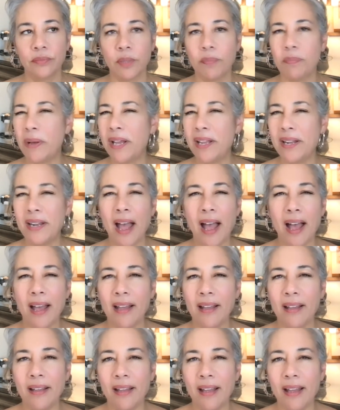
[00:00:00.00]
But
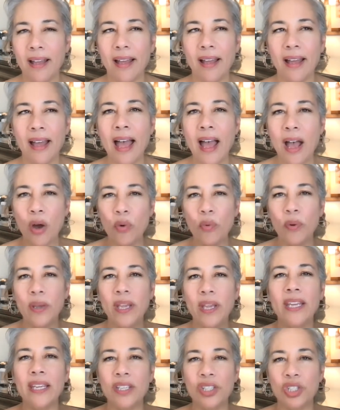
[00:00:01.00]
how
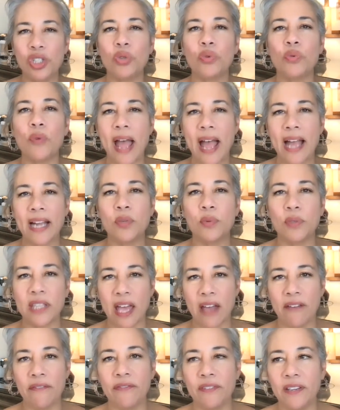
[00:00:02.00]
we interact with
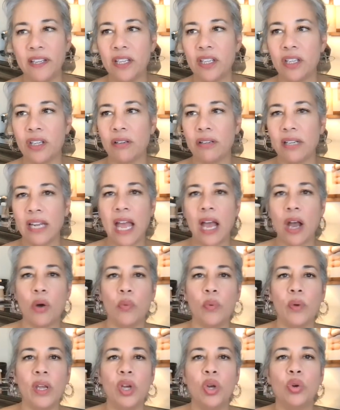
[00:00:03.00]
that fear and how
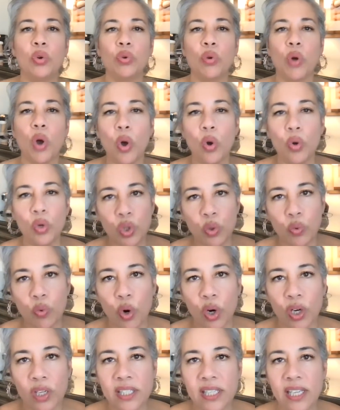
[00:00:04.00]
we grow
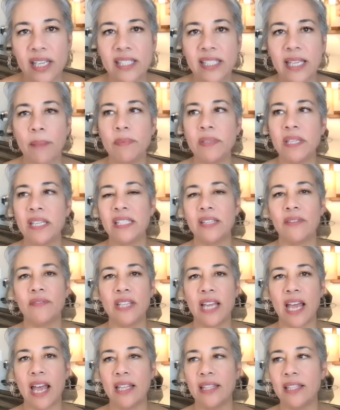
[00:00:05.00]
towards the acceptance of
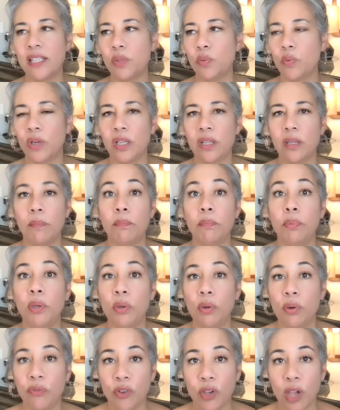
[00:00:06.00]
death is one of the
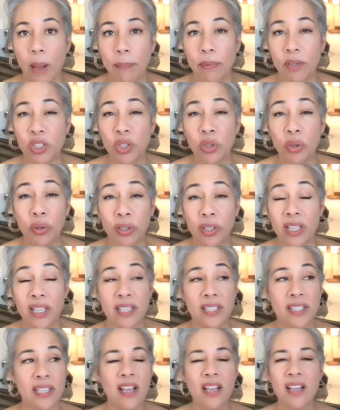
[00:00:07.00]
beautiful
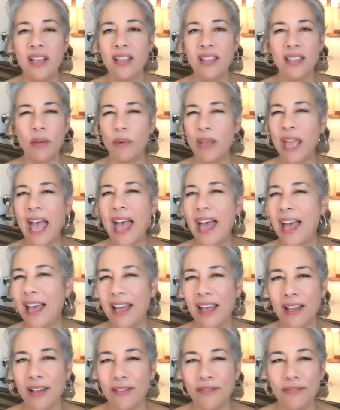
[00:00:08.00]
opportunities that we
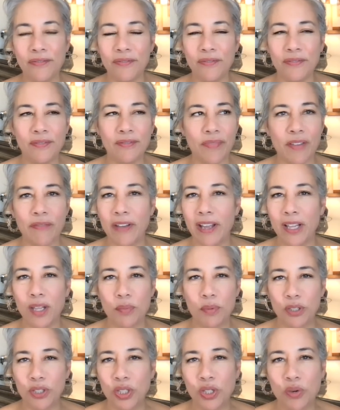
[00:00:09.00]
have
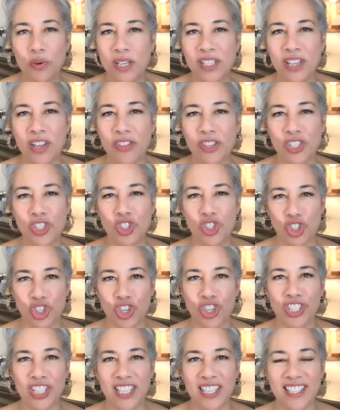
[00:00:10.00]
available to us on this
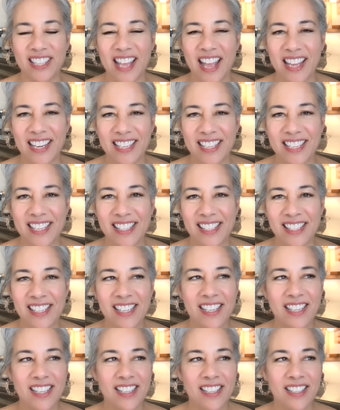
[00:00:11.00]
journey that is
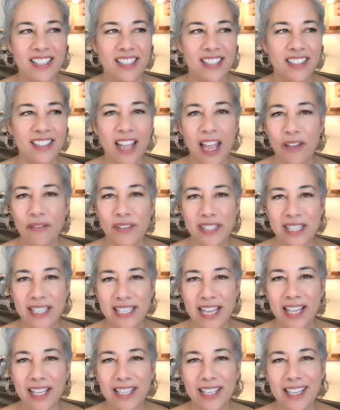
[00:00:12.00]
life as a
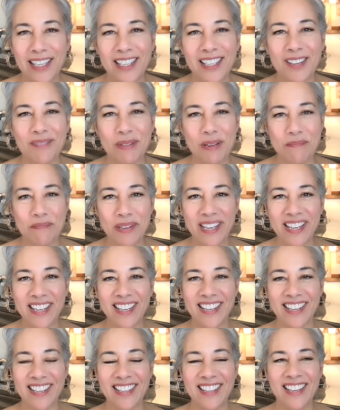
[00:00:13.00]
delicate human
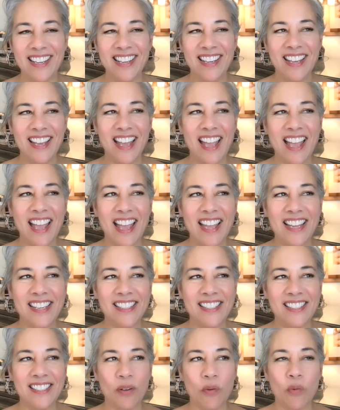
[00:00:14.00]
being.
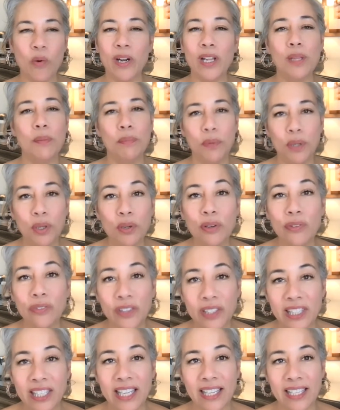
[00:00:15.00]
And one of the
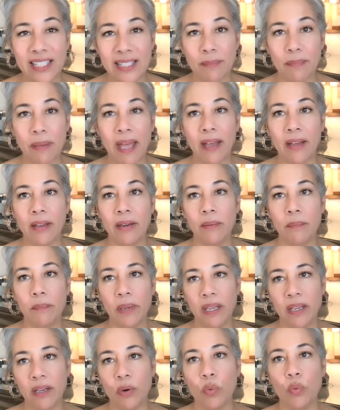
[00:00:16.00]
beautiful things about
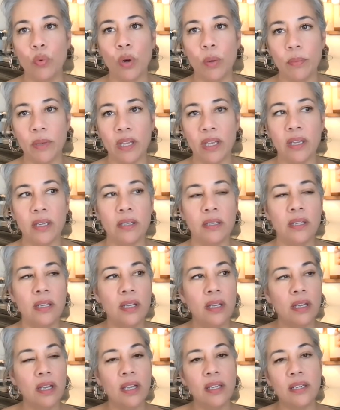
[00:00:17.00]
being a woman
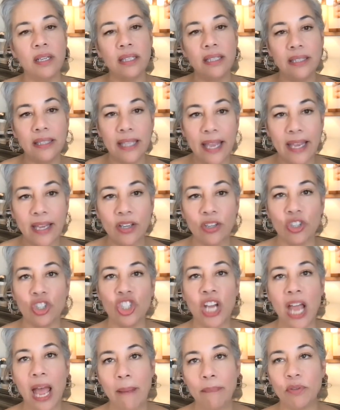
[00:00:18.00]
in a later
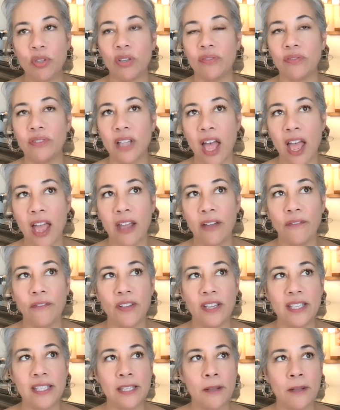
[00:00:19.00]
chapter of life
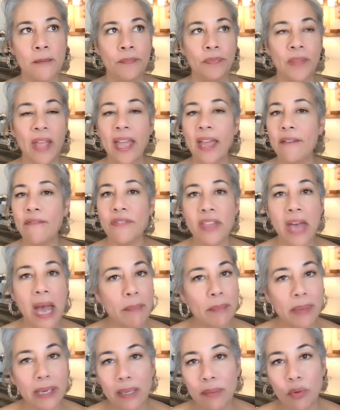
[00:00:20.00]
is I have
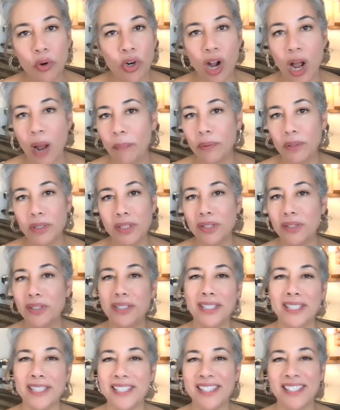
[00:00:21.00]
that many more
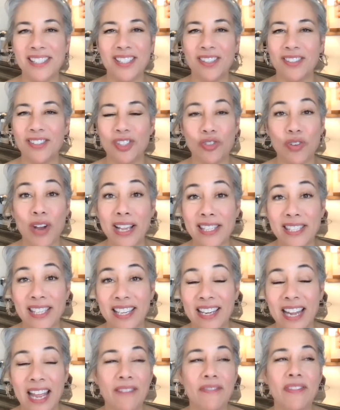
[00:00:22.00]
opportunities to address
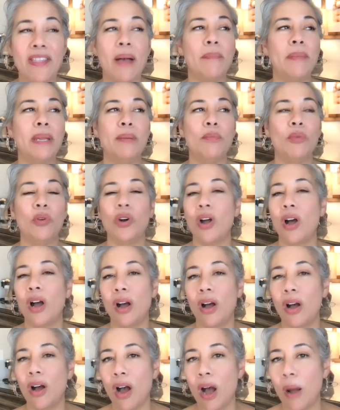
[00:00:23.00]
it. I have that many more
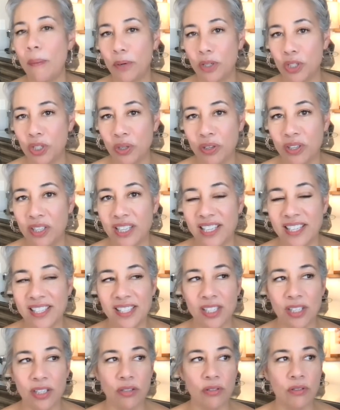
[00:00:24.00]
opportunities
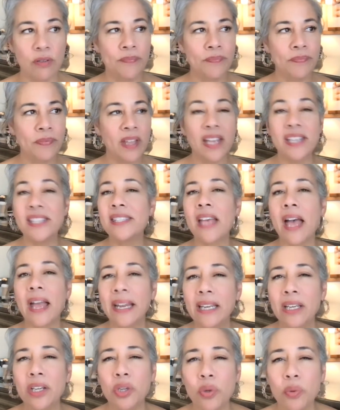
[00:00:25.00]
to
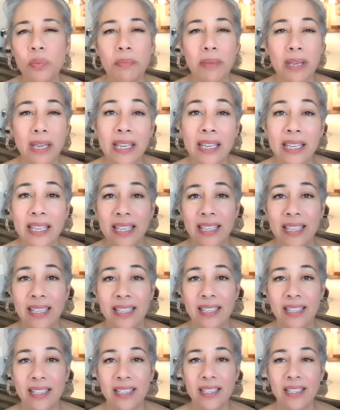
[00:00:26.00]
assign new meaning
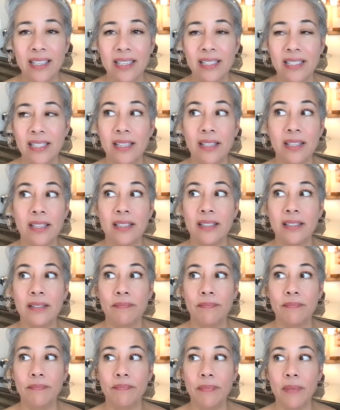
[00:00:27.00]
to
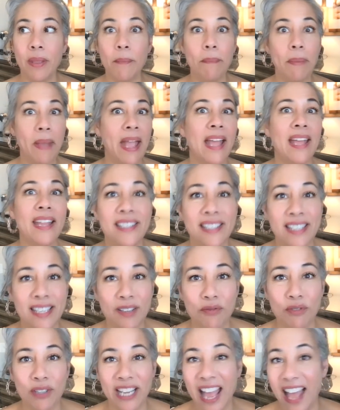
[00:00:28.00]
the
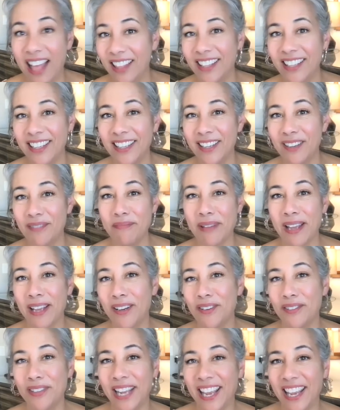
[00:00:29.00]
impending reality of my
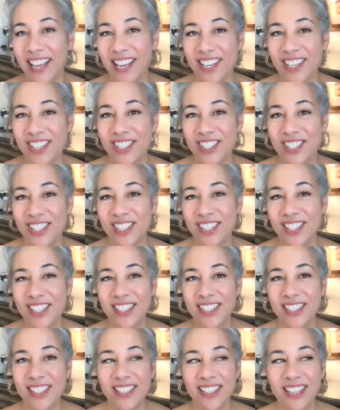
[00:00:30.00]
own age
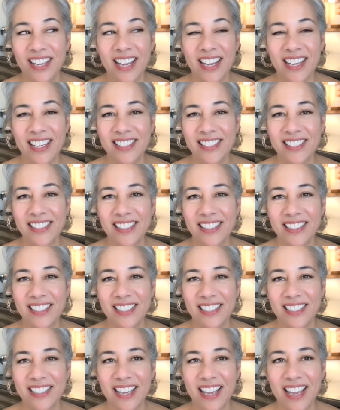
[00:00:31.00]
and
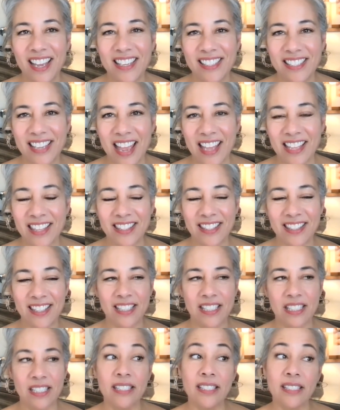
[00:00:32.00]
and death
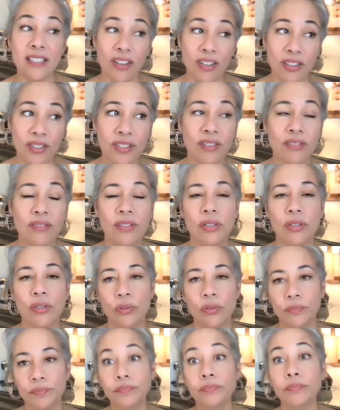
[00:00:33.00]
and also
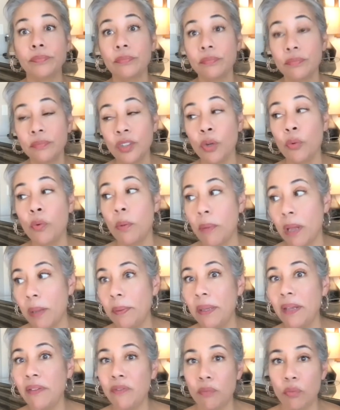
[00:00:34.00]
to what might
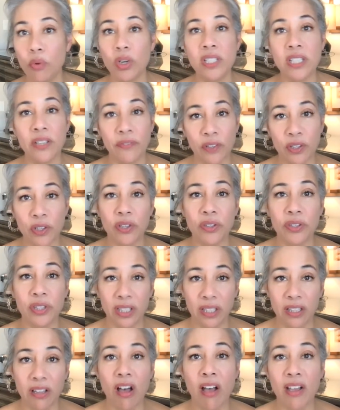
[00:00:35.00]
be even more difficult the
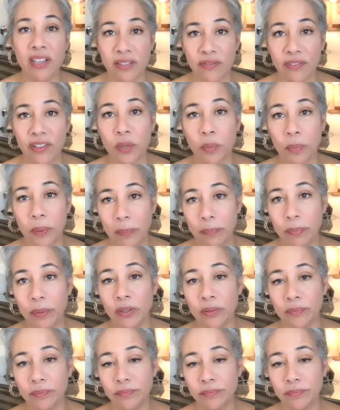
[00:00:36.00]
loss of other people